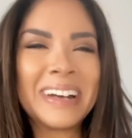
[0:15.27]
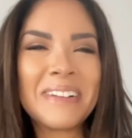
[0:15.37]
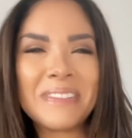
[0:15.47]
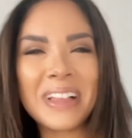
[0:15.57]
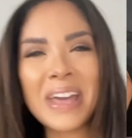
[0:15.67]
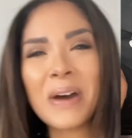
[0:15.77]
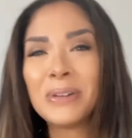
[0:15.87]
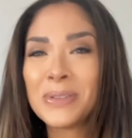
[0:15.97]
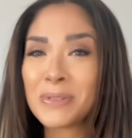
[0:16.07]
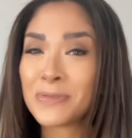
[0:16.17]
Well, I owe
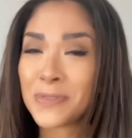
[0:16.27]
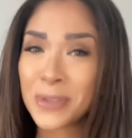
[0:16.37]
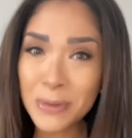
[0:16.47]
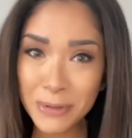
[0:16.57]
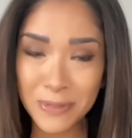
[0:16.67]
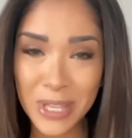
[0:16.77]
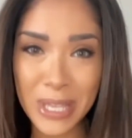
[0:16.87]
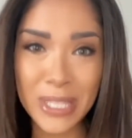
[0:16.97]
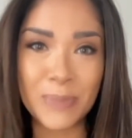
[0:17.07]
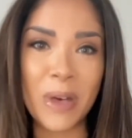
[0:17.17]
you a few of
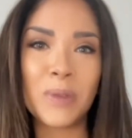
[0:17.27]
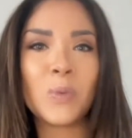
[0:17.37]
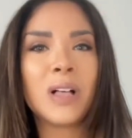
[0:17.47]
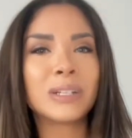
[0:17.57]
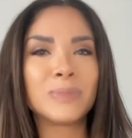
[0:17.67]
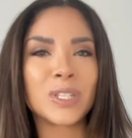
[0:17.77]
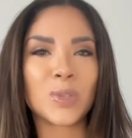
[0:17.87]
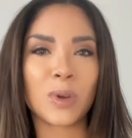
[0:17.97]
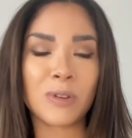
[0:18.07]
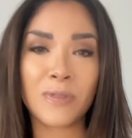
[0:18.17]
these, but welcome to
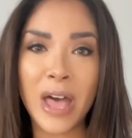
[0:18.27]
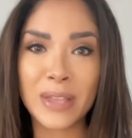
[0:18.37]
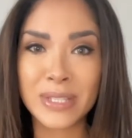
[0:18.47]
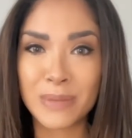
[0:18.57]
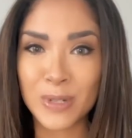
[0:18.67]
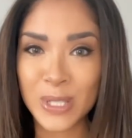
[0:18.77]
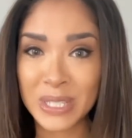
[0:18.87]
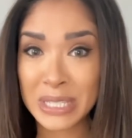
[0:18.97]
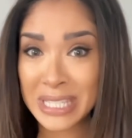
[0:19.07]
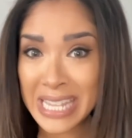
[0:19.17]
Twitter Files number
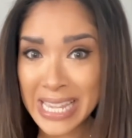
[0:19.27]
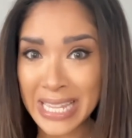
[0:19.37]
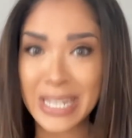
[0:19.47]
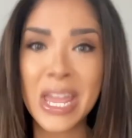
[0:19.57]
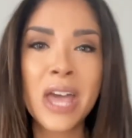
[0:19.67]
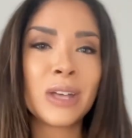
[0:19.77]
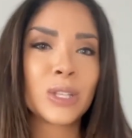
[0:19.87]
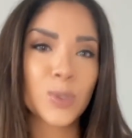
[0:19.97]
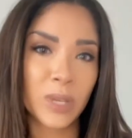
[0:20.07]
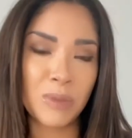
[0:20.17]
16,
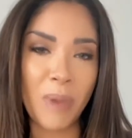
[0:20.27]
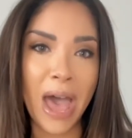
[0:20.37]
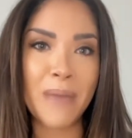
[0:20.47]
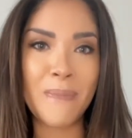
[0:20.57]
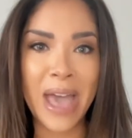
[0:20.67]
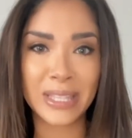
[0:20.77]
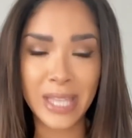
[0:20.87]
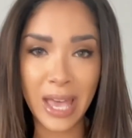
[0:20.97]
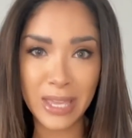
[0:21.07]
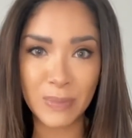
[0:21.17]
tweeted by Matt
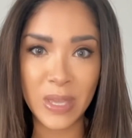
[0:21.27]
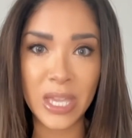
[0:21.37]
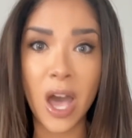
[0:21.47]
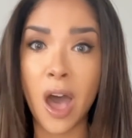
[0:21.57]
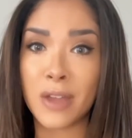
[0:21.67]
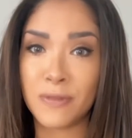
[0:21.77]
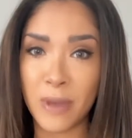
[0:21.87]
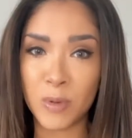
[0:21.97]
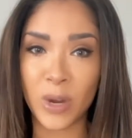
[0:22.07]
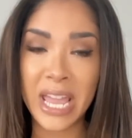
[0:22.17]
Taibbi on
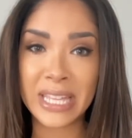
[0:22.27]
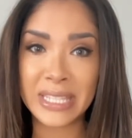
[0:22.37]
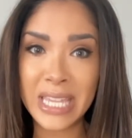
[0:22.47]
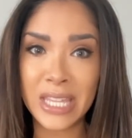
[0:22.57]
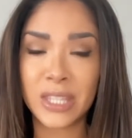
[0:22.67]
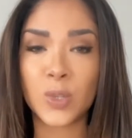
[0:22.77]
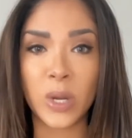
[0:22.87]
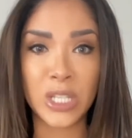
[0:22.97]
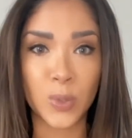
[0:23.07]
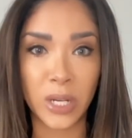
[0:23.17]
February 18th,
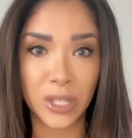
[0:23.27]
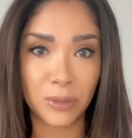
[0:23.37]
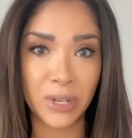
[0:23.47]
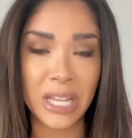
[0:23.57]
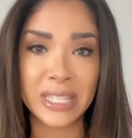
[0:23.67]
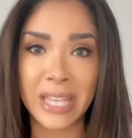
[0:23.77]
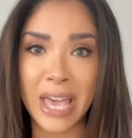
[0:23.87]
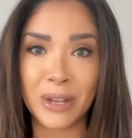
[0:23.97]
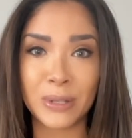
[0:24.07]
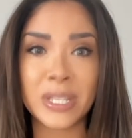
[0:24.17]
2023,
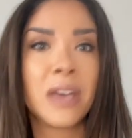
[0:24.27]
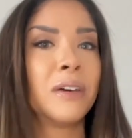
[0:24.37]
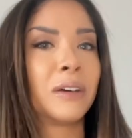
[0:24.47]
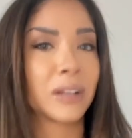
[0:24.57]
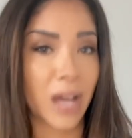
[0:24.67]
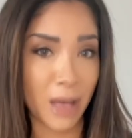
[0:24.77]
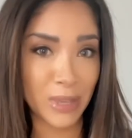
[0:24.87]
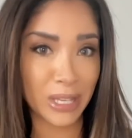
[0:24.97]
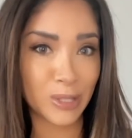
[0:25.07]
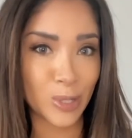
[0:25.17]
entitled
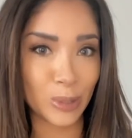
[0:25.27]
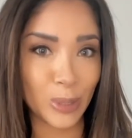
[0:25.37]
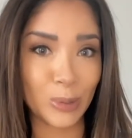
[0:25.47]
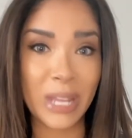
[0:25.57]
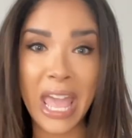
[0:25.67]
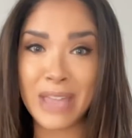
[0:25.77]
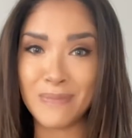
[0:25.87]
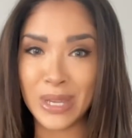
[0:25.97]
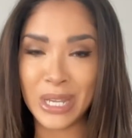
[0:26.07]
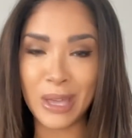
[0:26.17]
Comic Interlude A
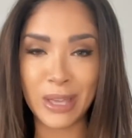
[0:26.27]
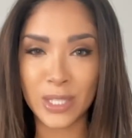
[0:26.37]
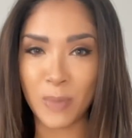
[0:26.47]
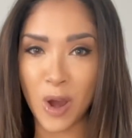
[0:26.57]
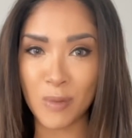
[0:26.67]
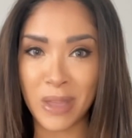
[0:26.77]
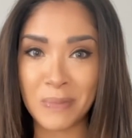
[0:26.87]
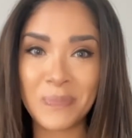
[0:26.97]
Media Experiment.